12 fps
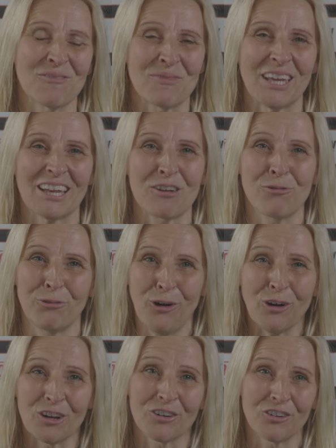the day,
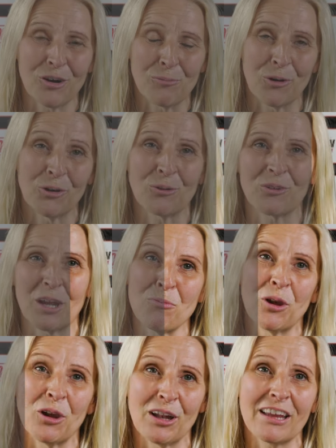and uh, each
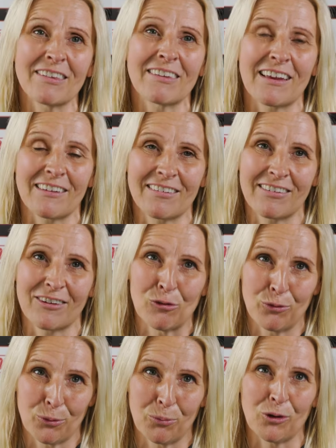interview was
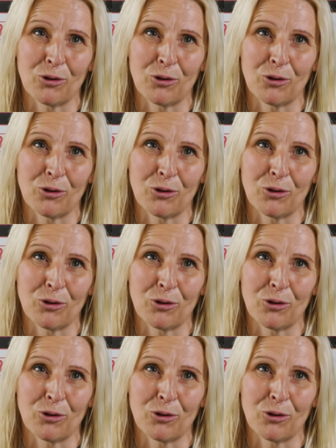about